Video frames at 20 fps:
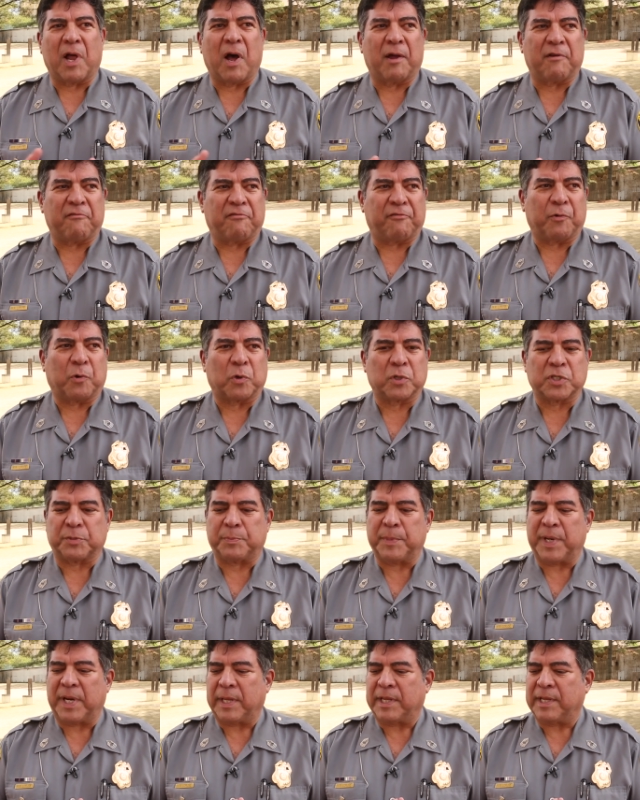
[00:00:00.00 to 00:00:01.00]
law
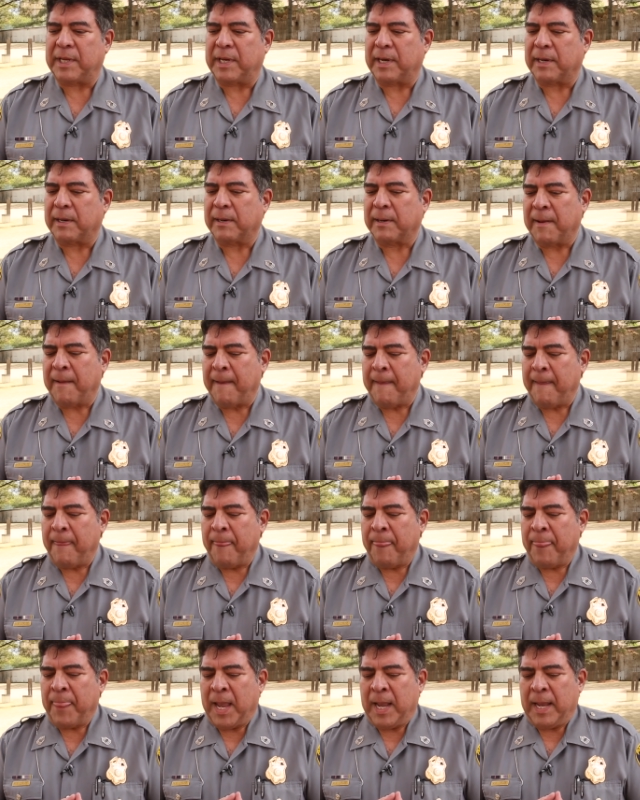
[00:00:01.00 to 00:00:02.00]
enforcement in there.
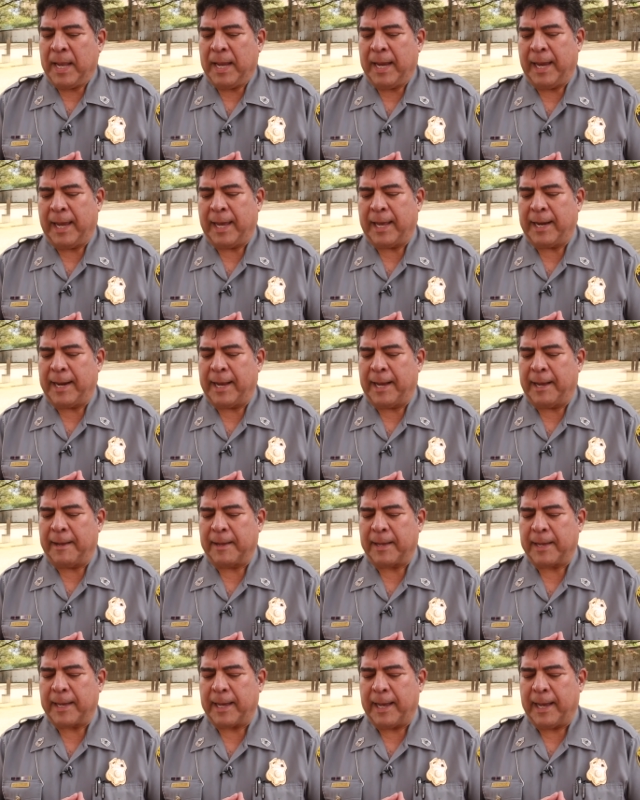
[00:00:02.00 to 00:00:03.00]
And
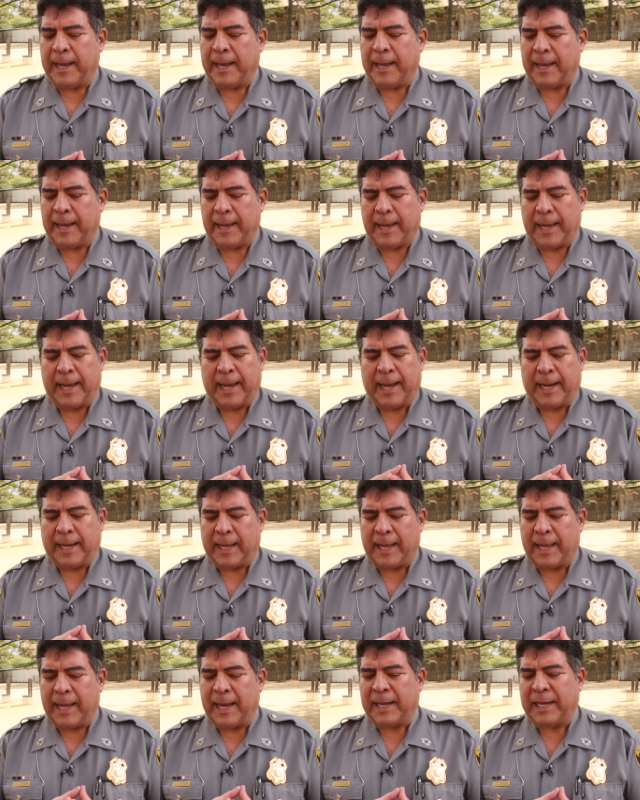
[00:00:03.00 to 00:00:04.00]
uh, I,
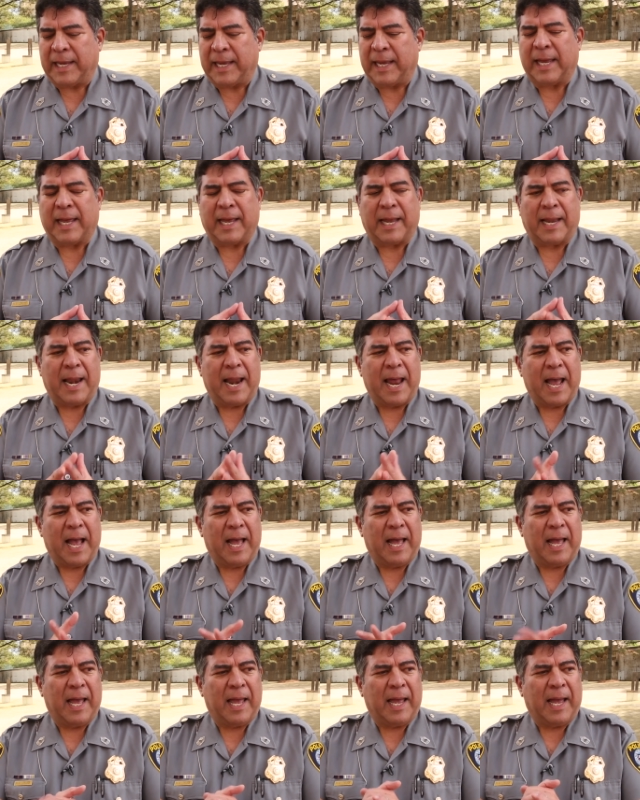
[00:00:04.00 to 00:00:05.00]
I, again,
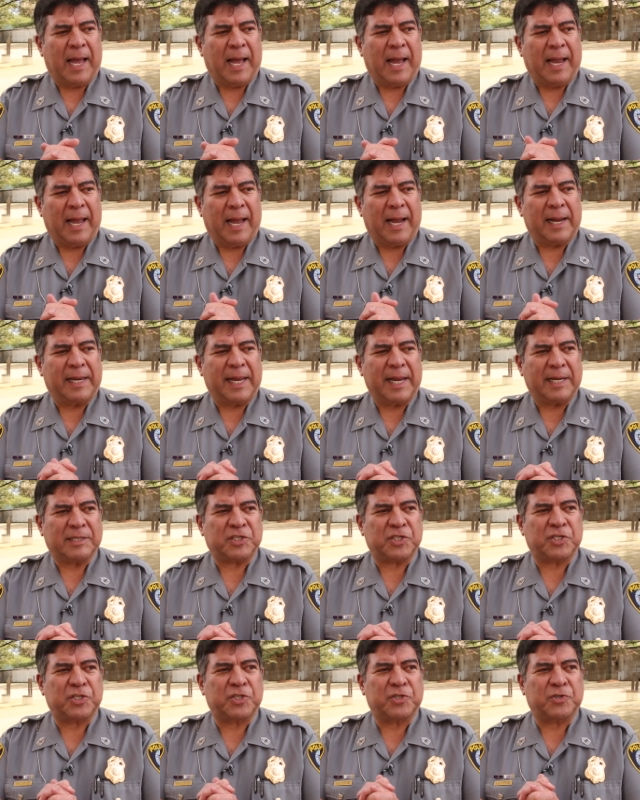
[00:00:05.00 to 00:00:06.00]
I, I
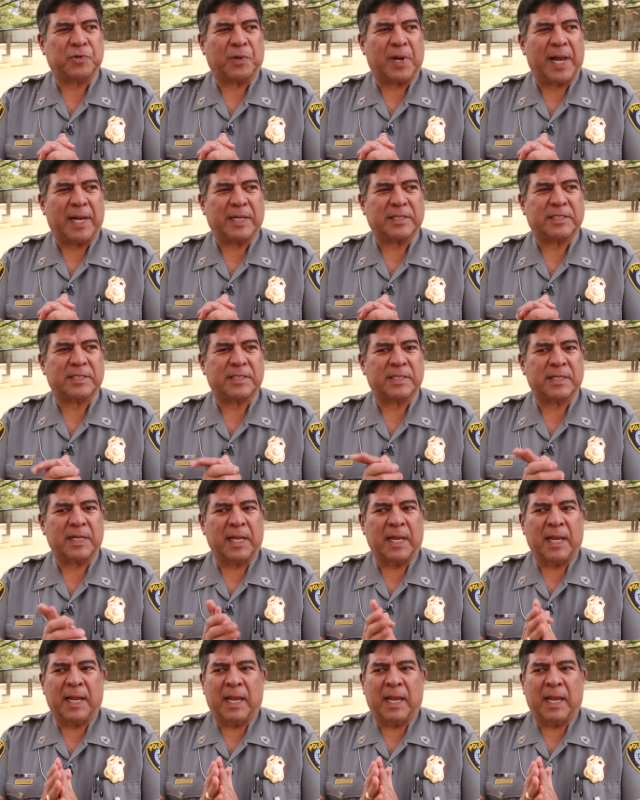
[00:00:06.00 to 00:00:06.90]
can't stress